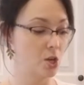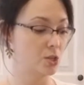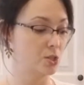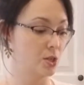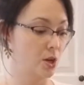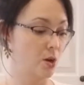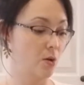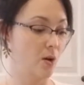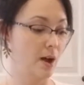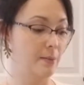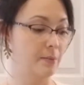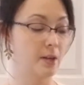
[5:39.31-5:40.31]
So
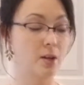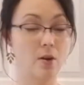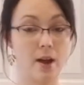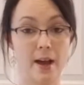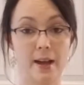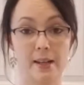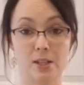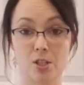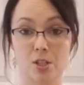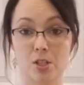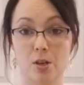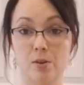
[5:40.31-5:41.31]
I'm going to go ahead and
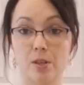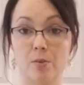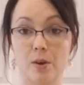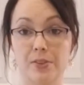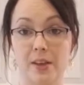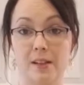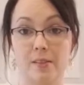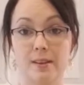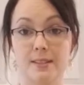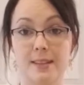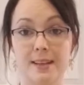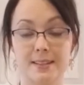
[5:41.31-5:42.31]
show you what that
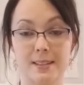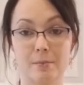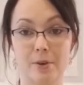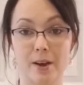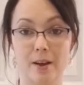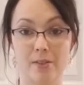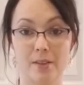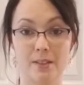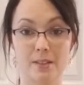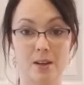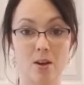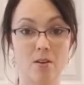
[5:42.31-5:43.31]
looks like simmering on the
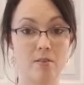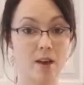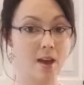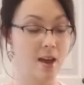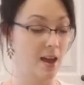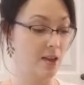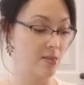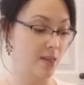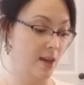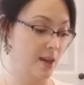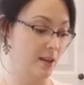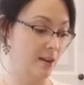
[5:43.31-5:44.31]
stove, and
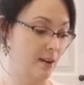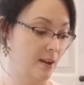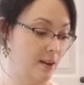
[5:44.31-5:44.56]
then